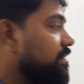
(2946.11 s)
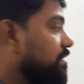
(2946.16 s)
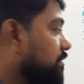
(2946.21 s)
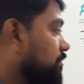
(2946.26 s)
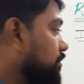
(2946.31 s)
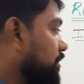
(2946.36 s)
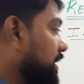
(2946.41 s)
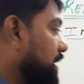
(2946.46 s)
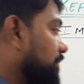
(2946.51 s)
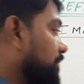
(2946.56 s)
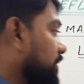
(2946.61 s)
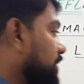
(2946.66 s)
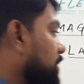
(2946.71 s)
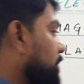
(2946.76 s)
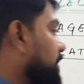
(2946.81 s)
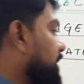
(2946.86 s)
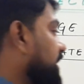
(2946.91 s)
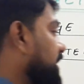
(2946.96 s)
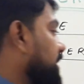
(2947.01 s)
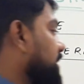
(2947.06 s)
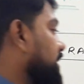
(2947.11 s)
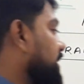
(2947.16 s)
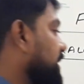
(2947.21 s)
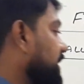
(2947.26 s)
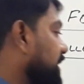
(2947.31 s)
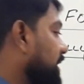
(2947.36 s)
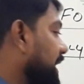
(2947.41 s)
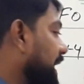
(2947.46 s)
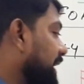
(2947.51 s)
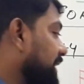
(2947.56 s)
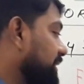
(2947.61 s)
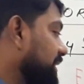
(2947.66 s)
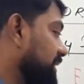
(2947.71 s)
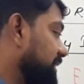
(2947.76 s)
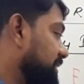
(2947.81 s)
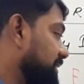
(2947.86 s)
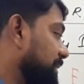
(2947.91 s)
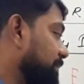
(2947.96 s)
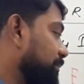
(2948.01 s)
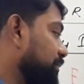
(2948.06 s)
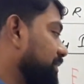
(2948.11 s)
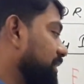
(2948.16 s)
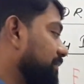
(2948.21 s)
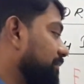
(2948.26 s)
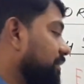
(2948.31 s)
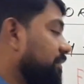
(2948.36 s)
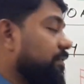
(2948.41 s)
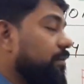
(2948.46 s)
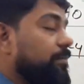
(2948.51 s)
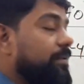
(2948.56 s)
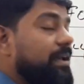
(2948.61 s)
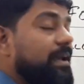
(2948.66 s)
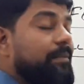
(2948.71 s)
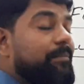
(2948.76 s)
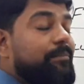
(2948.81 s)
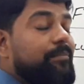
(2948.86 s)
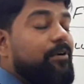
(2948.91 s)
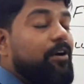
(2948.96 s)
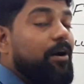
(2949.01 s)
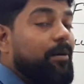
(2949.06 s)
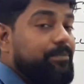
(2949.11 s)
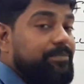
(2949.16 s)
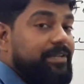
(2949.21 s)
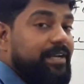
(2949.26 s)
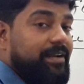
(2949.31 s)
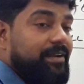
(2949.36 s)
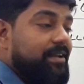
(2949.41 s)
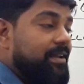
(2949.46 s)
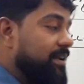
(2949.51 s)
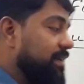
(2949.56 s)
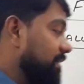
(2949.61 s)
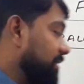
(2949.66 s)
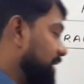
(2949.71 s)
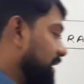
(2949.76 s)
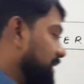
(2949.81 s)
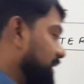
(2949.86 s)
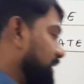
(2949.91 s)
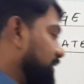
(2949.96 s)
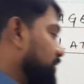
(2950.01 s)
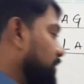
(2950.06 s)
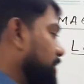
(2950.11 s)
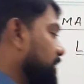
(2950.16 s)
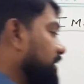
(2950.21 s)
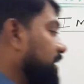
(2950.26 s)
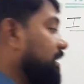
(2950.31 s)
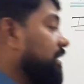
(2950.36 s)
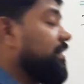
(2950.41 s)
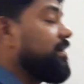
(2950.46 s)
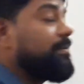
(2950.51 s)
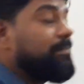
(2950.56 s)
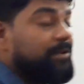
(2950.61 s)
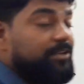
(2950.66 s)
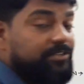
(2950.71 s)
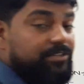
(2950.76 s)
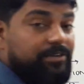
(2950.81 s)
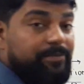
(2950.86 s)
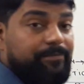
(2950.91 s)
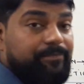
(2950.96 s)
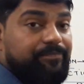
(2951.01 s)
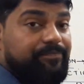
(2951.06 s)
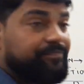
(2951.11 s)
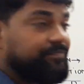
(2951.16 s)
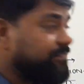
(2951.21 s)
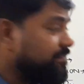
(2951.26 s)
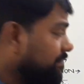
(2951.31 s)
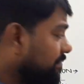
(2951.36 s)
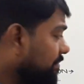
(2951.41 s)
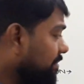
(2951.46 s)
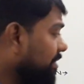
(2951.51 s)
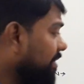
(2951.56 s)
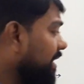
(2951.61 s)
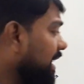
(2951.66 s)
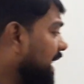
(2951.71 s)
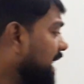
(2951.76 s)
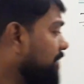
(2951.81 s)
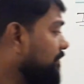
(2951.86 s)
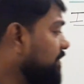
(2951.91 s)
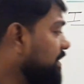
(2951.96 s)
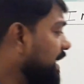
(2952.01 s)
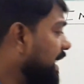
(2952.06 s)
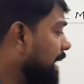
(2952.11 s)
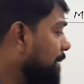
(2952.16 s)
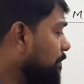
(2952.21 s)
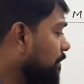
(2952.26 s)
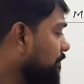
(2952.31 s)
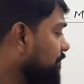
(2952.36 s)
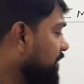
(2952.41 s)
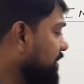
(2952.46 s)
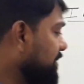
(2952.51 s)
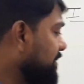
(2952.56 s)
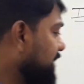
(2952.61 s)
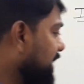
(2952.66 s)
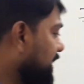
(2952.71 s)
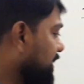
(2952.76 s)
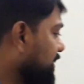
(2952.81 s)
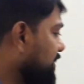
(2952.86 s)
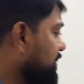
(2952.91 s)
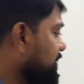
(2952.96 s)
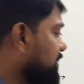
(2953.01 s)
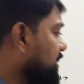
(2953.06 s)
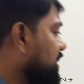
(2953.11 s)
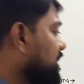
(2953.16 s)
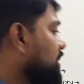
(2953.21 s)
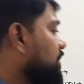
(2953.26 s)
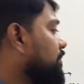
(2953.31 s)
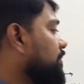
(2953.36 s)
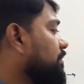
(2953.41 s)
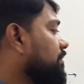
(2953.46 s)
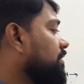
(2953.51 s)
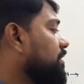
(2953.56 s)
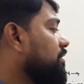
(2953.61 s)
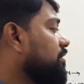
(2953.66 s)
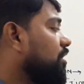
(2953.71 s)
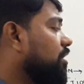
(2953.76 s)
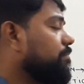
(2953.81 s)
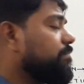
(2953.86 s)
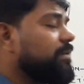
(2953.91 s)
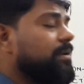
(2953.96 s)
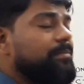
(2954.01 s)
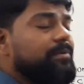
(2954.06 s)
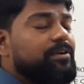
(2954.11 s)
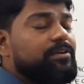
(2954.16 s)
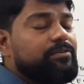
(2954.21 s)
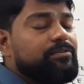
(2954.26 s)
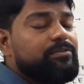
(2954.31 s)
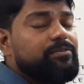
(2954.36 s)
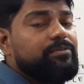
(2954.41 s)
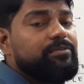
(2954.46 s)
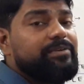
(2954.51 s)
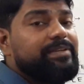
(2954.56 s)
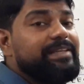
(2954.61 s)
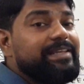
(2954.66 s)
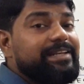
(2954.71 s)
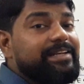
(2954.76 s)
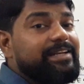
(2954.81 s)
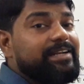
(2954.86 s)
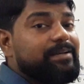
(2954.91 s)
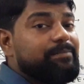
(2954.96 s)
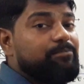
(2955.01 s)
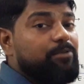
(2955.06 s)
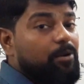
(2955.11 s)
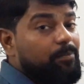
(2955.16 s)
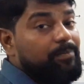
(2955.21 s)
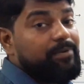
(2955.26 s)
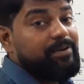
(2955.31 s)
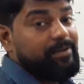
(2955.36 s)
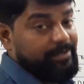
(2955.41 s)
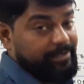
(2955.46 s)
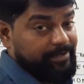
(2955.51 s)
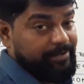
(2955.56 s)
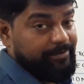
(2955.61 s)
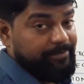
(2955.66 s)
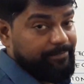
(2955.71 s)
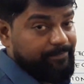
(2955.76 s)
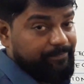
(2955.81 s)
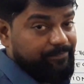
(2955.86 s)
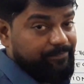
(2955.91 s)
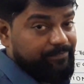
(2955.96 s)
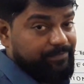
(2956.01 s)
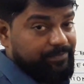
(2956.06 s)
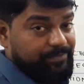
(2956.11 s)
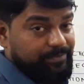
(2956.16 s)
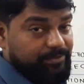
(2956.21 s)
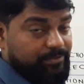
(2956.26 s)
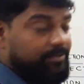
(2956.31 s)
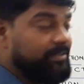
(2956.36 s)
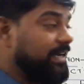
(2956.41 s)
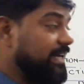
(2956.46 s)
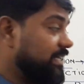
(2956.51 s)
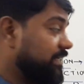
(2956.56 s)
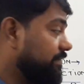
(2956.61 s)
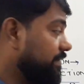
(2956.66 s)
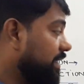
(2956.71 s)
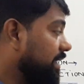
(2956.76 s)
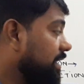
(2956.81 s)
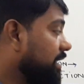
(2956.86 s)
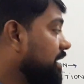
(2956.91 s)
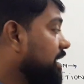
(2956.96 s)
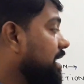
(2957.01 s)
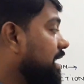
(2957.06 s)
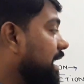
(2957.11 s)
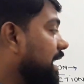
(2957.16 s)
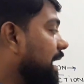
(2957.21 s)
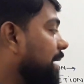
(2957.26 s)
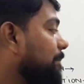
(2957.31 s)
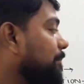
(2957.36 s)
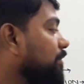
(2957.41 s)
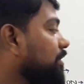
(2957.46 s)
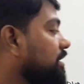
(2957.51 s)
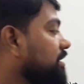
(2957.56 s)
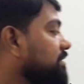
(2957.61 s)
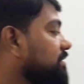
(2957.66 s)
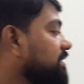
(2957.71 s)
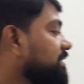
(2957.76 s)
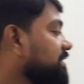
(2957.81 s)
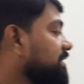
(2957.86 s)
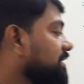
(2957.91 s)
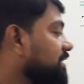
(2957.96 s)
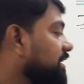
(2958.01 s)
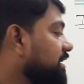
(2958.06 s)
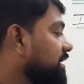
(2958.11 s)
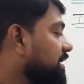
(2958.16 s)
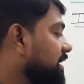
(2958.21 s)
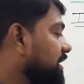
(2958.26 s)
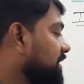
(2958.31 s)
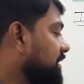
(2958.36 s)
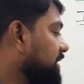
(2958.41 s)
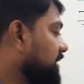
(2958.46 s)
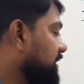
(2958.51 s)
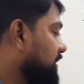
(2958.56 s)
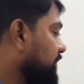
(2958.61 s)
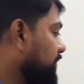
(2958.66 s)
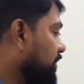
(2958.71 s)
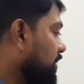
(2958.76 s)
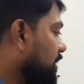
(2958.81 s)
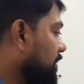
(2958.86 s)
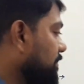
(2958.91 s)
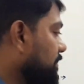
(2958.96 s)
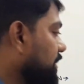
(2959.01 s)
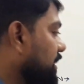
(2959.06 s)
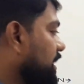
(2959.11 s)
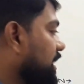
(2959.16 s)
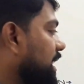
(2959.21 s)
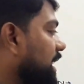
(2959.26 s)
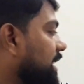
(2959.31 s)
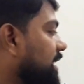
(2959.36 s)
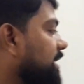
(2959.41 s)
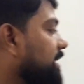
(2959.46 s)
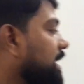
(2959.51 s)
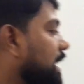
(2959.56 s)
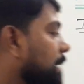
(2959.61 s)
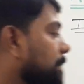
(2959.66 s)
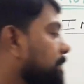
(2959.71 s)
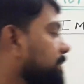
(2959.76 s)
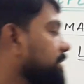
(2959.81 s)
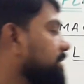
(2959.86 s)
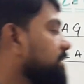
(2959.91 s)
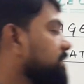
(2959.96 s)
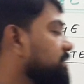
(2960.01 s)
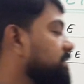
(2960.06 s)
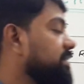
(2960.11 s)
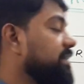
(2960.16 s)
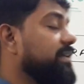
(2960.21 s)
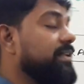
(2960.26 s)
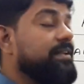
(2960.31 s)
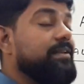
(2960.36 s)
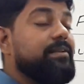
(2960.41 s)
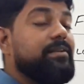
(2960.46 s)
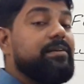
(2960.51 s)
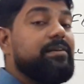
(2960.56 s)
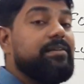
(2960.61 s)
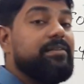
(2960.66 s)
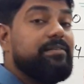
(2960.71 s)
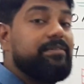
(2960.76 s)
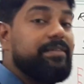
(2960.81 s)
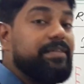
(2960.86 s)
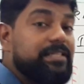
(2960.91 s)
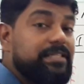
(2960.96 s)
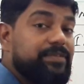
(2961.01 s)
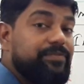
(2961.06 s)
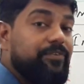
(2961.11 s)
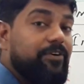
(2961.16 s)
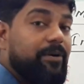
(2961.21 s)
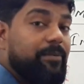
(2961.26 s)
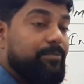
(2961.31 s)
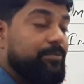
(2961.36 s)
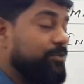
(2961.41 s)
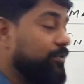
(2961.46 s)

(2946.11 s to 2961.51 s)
So if it will be written like this, suppose if it will be an object, then this will be the image, and with the help of these letters we will not be able to read it properly. So that's why ambulance is written in this form and it appears in this form.